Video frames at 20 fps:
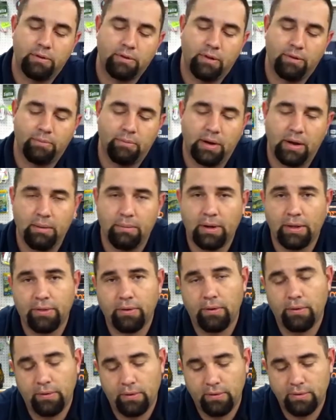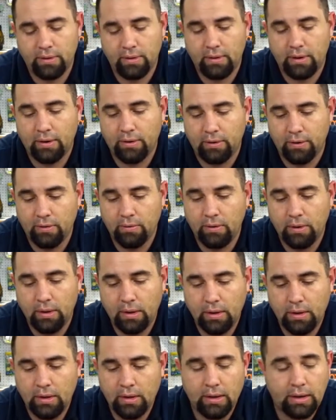yourself money by throwing those in there too.
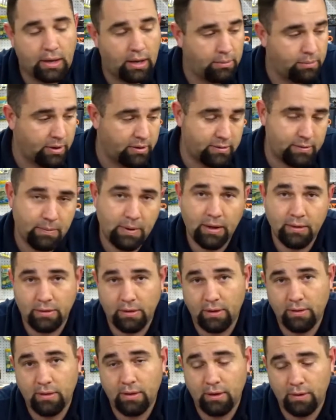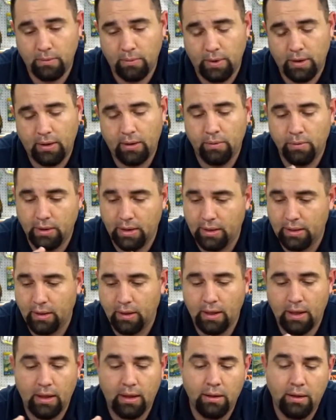Now Monsterbass does that as well. We'll get to
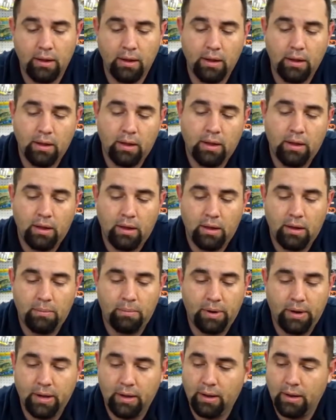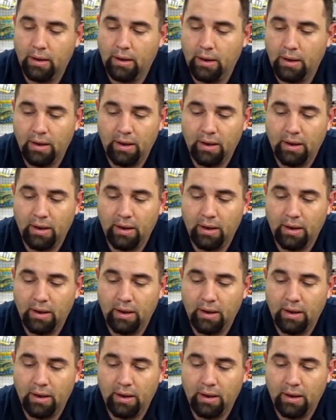that. But